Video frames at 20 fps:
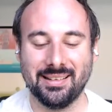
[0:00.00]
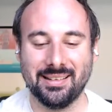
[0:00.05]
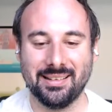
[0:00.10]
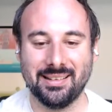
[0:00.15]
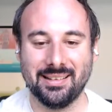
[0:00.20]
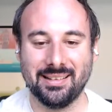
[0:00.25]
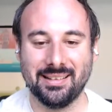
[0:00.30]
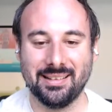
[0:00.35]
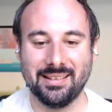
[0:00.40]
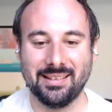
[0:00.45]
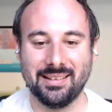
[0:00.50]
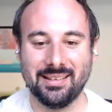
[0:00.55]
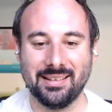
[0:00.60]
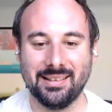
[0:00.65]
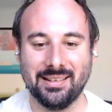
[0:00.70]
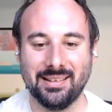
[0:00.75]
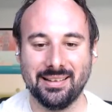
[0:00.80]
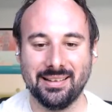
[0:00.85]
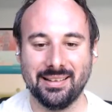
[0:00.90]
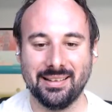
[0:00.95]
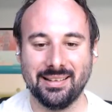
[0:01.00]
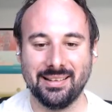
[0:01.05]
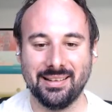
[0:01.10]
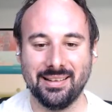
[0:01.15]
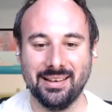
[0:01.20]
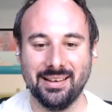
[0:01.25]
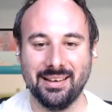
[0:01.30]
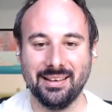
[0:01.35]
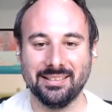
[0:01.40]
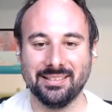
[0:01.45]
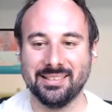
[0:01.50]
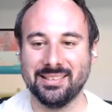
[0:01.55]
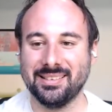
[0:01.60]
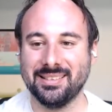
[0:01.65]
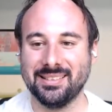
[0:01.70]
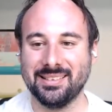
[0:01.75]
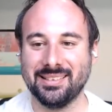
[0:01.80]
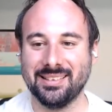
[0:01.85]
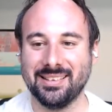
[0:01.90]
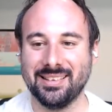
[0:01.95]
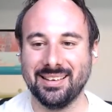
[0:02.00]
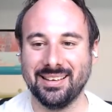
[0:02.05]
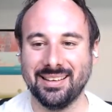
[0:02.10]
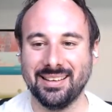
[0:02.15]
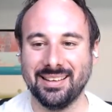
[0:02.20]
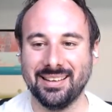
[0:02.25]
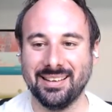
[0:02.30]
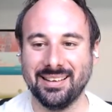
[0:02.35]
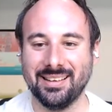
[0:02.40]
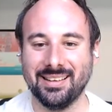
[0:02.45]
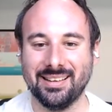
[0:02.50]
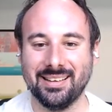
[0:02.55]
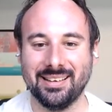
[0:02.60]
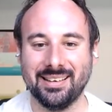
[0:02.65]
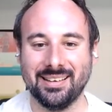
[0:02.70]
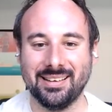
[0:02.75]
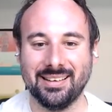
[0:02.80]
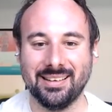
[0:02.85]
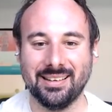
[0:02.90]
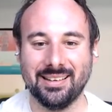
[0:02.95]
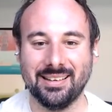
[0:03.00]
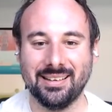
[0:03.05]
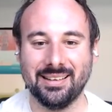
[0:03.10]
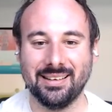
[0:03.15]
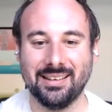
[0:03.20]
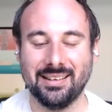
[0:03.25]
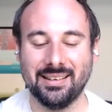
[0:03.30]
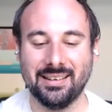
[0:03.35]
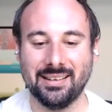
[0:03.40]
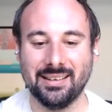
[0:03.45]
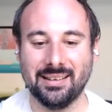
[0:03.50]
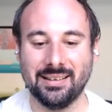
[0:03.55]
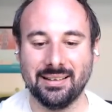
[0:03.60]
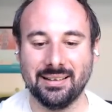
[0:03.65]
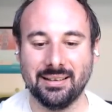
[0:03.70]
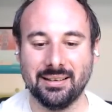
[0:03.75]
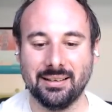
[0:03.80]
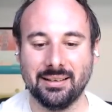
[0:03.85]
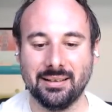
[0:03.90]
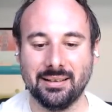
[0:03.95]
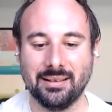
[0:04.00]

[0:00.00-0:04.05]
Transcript: The person shown says nothing.